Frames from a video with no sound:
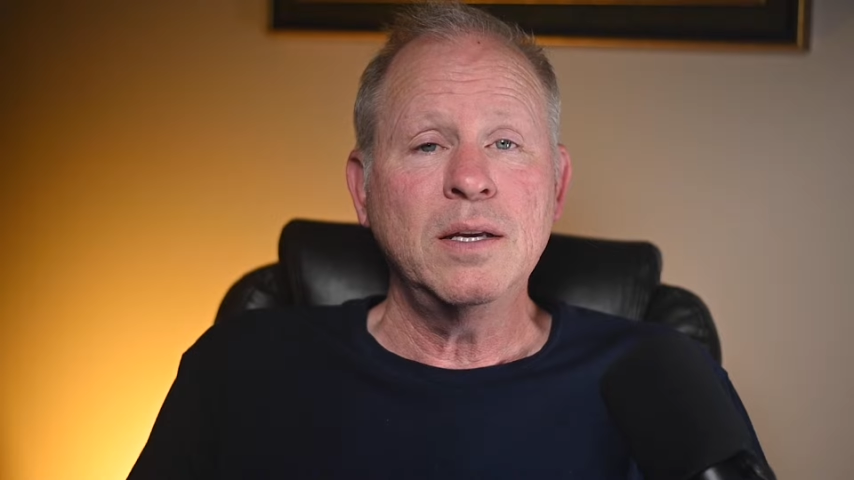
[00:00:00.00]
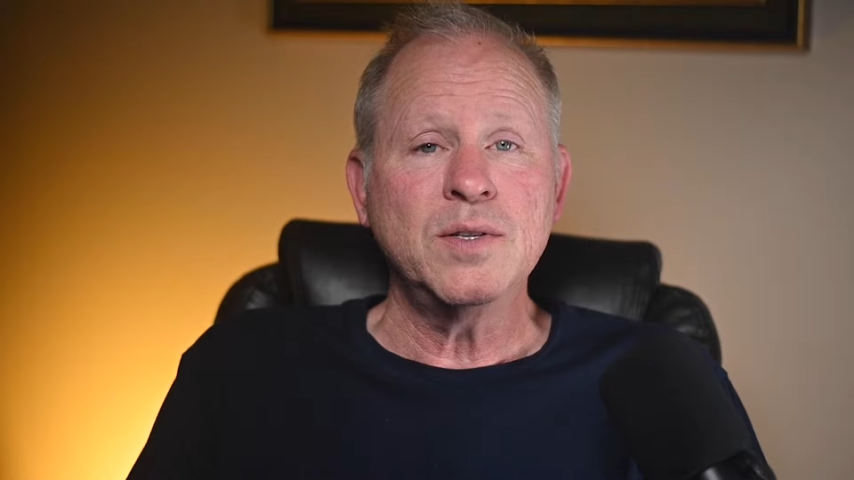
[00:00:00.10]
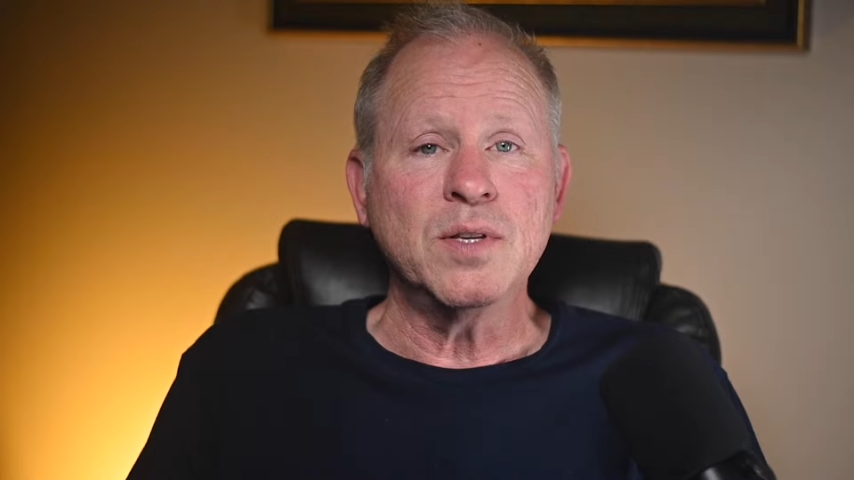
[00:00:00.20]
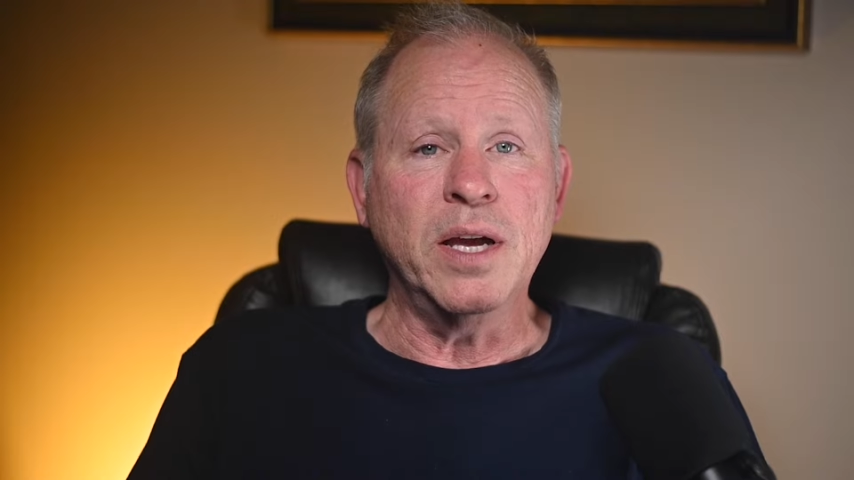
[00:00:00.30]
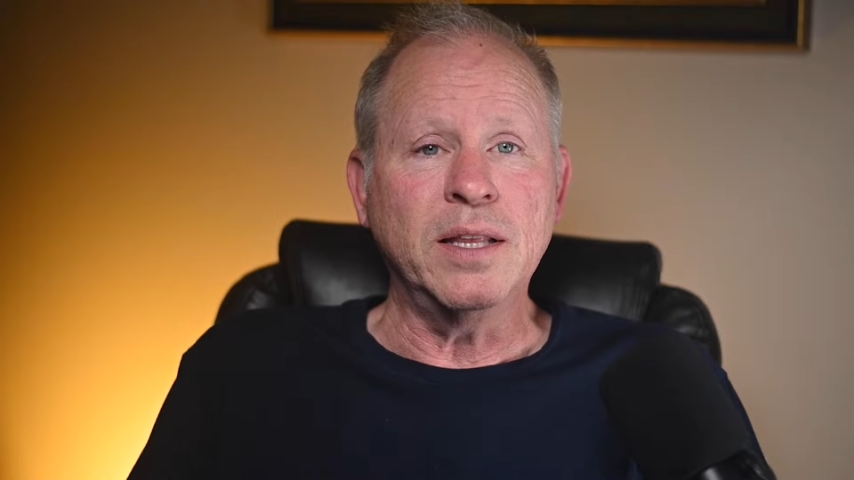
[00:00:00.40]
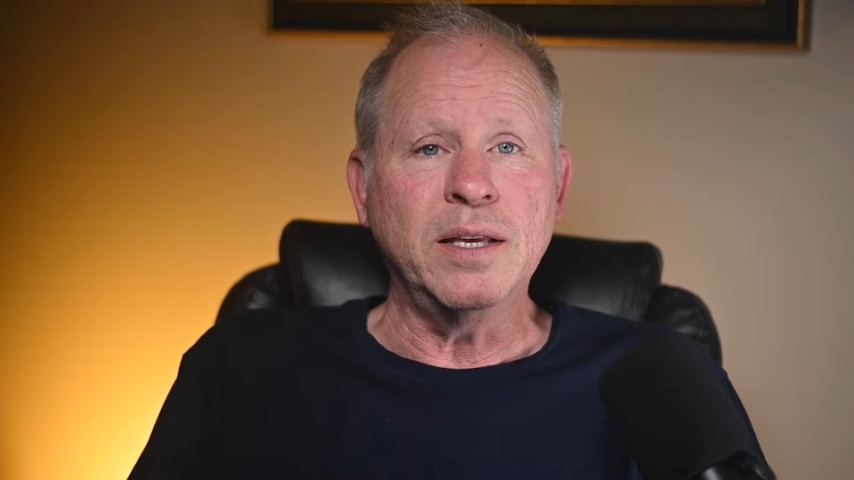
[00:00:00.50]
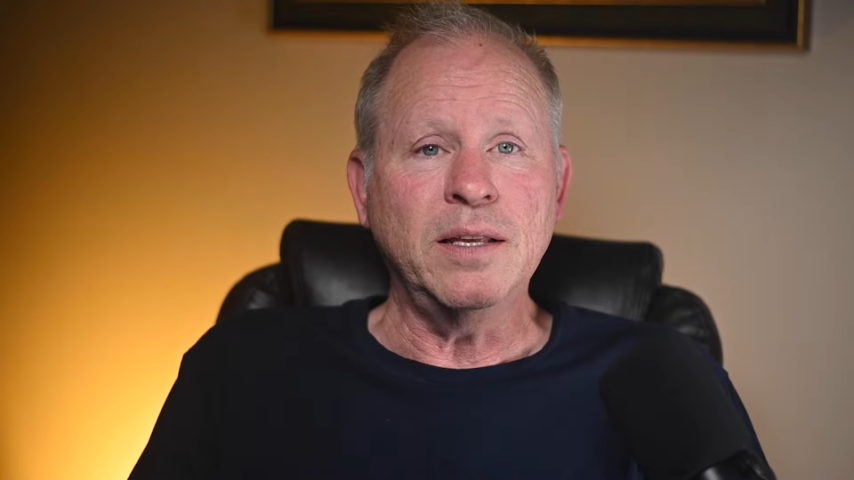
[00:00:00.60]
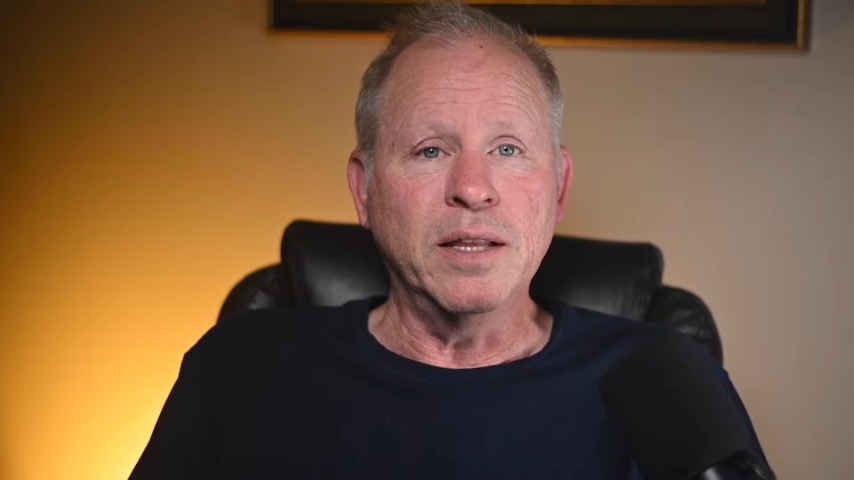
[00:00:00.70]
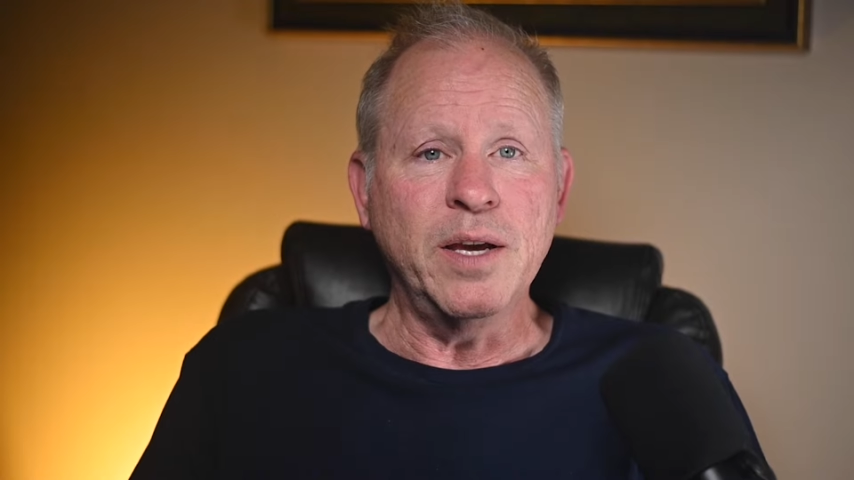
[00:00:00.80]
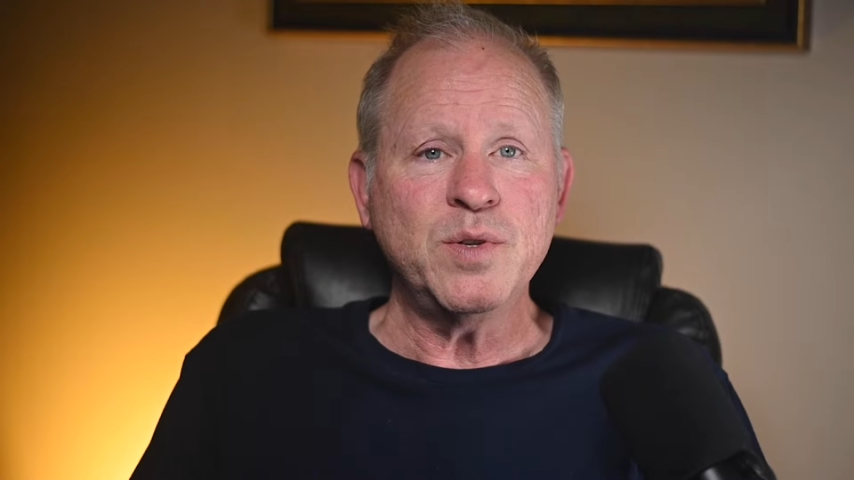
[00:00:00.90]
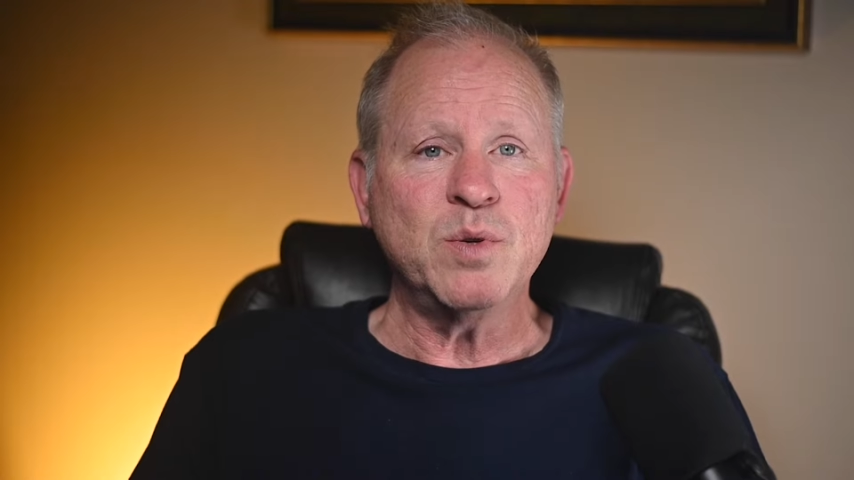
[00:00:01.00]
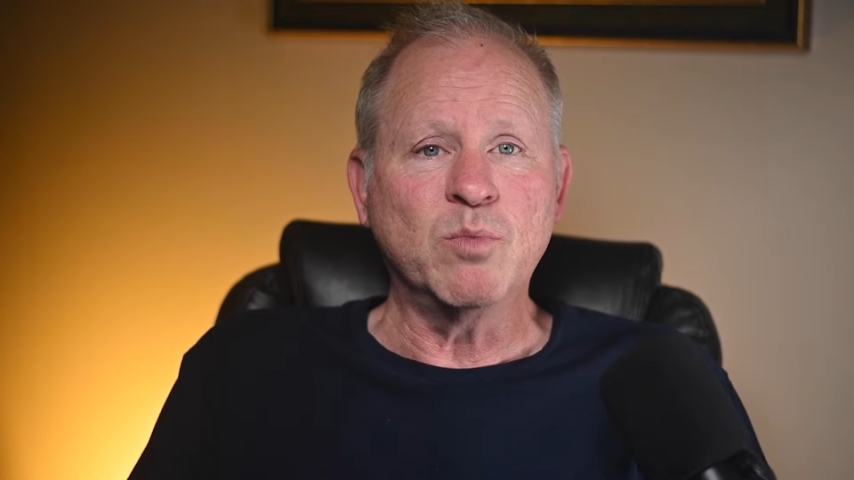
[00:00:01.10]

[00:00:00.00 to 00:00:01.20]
Slightly less